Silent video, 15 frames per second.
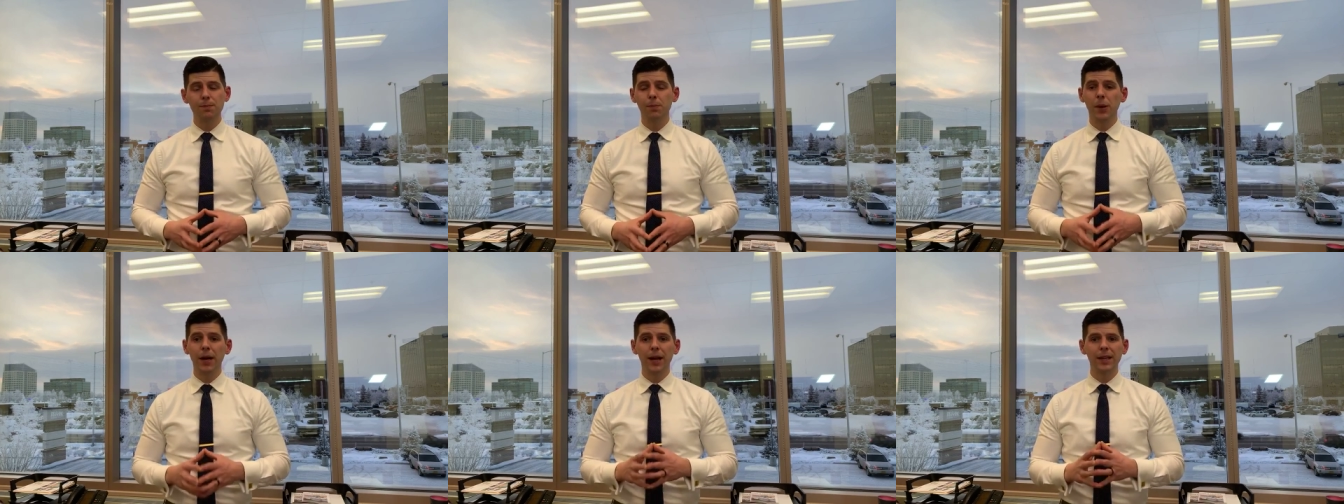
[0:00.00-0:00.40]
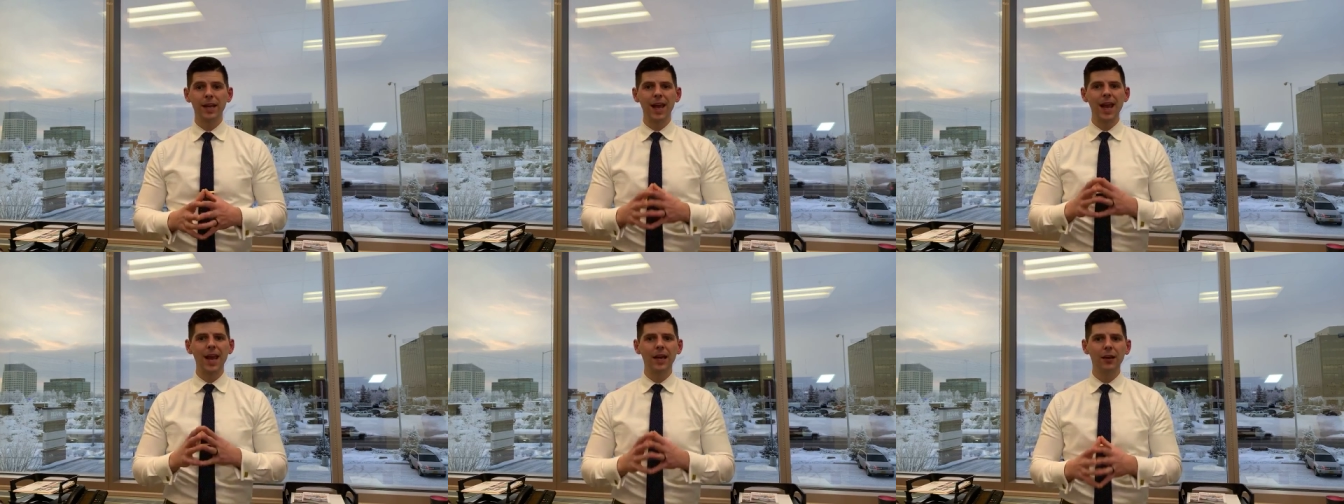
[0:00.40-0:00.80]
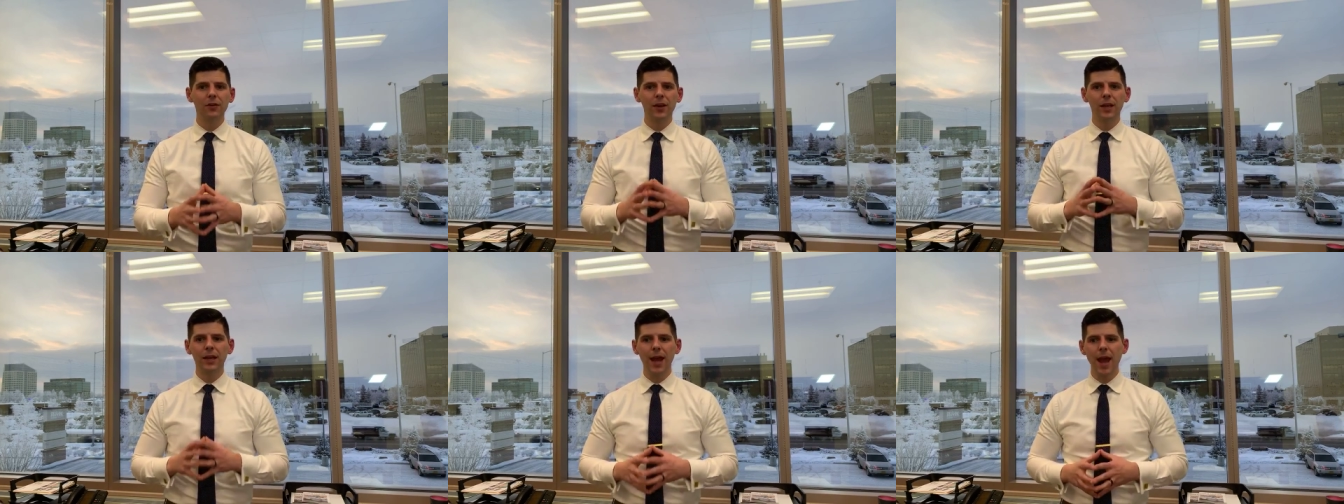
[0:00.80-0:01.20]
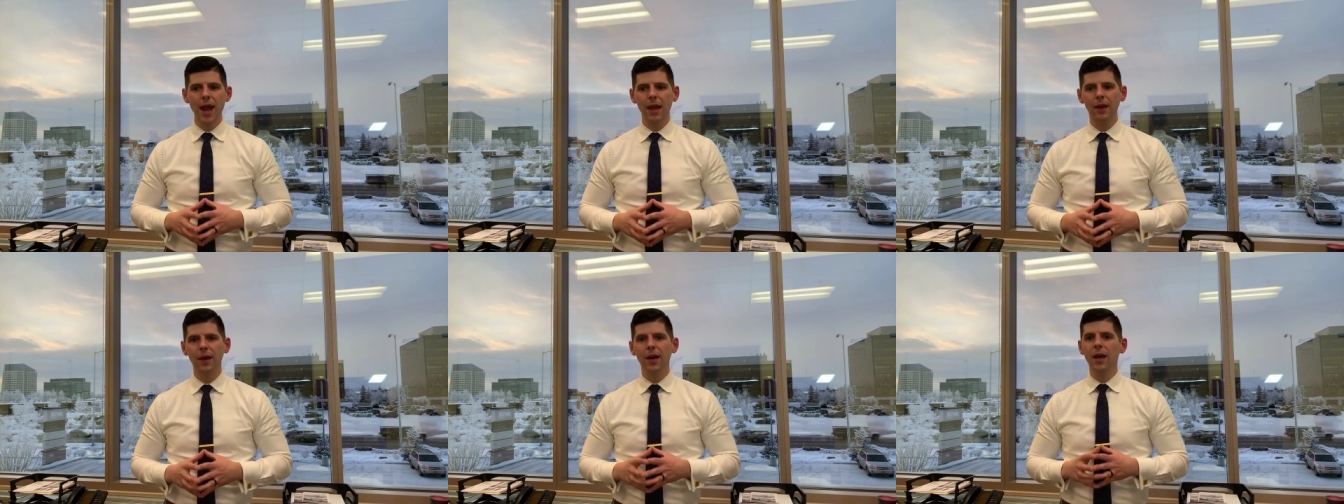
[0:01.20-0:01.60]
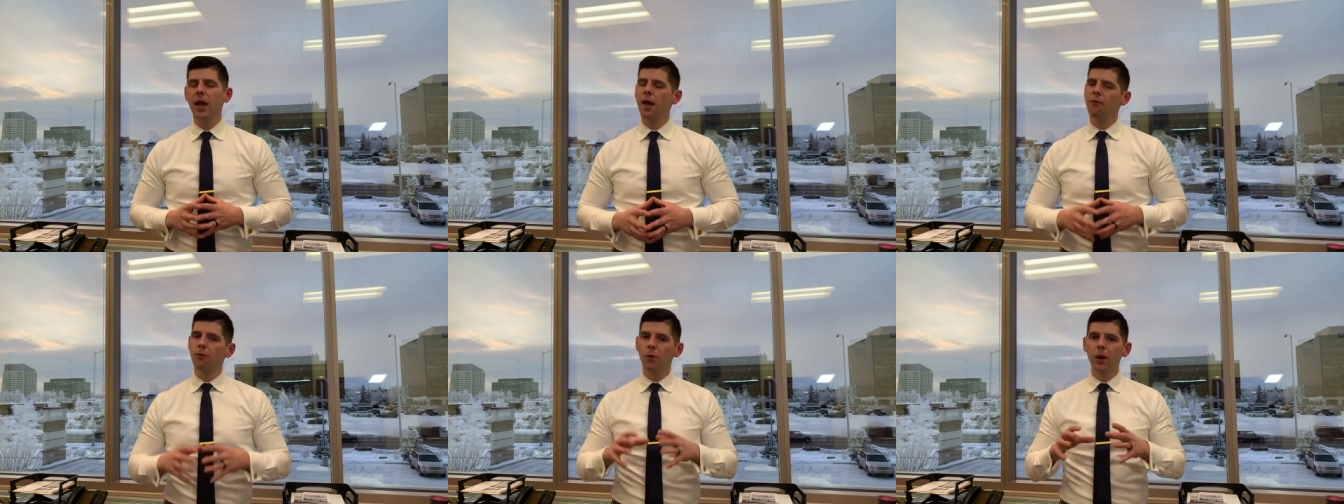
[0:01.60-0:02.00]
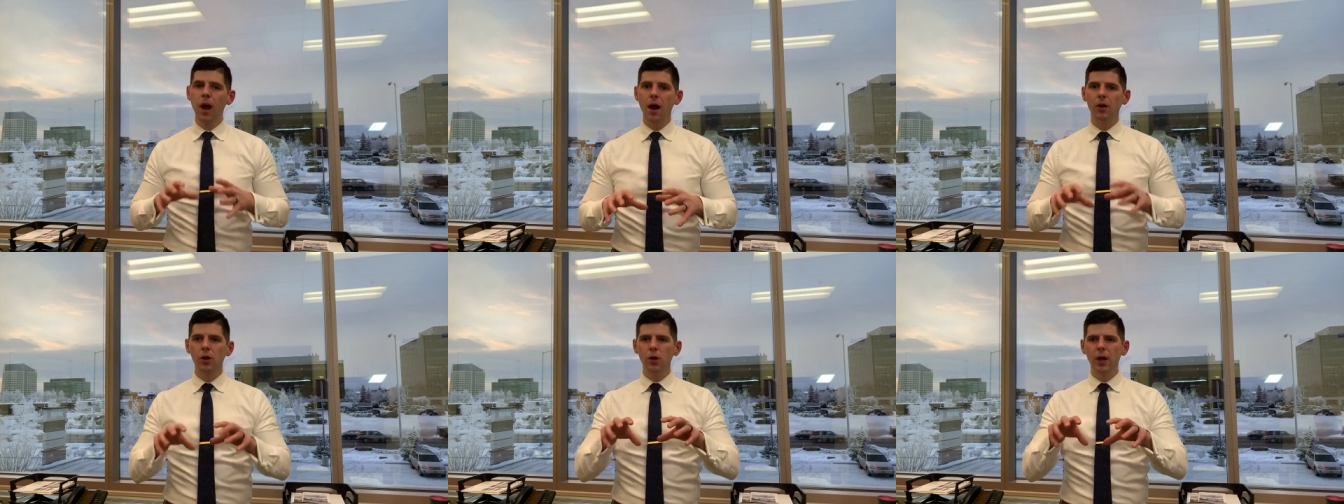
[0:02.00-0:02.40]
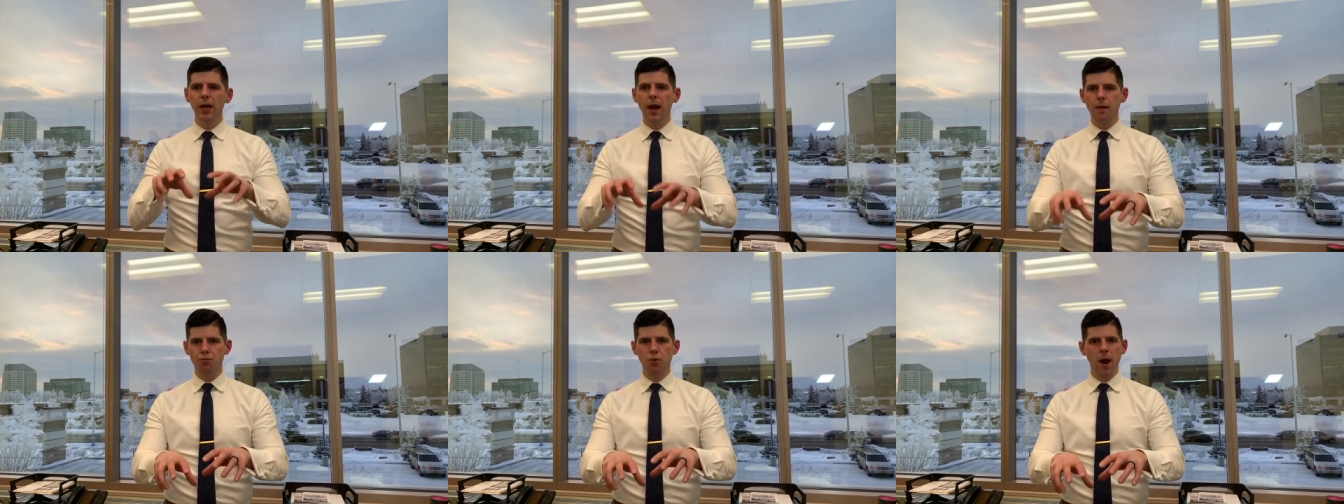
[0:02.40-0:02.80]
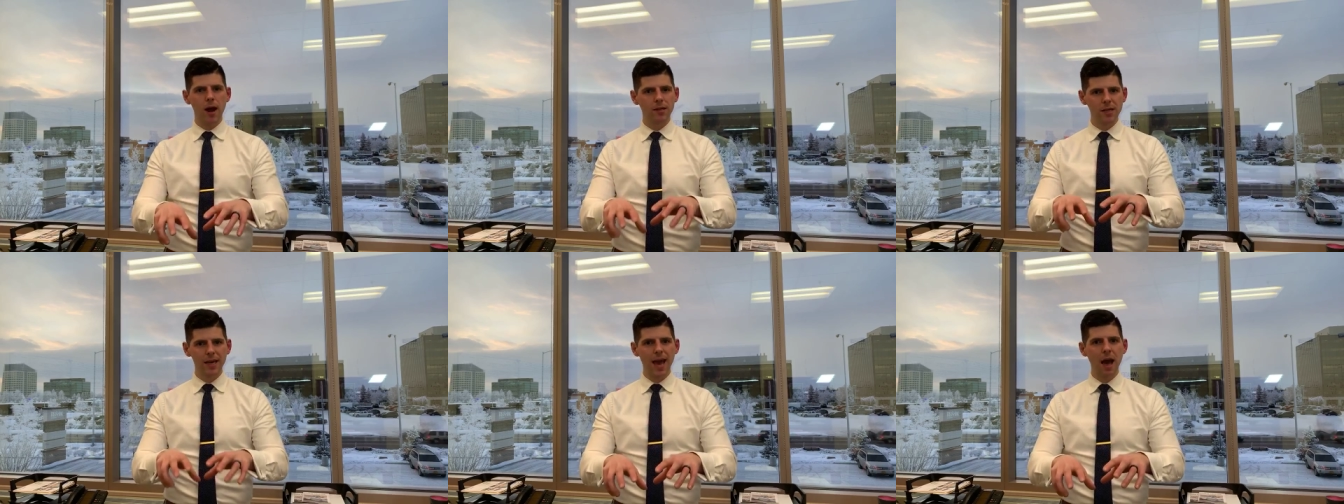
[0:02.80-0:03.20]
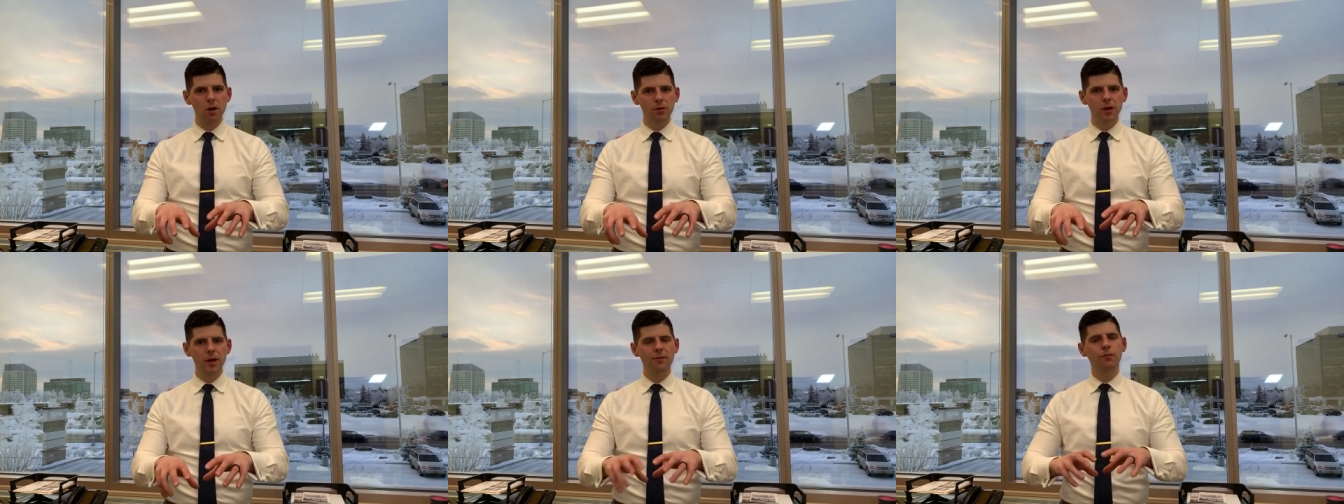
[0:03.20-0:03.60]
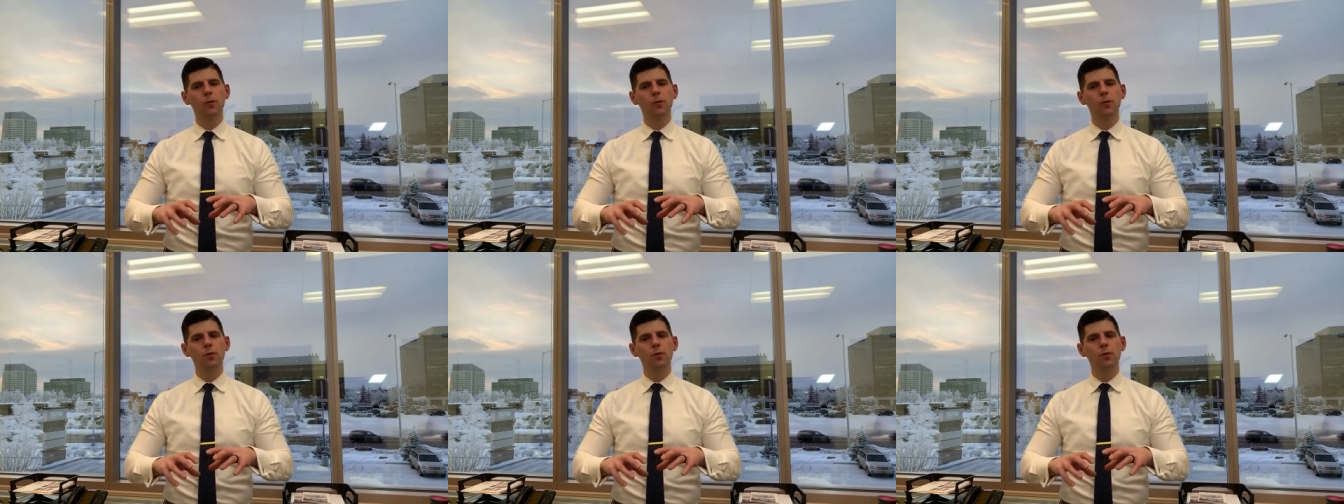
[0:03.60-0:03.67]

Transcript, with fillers: But at the end of the day, if we're not looking at practicality,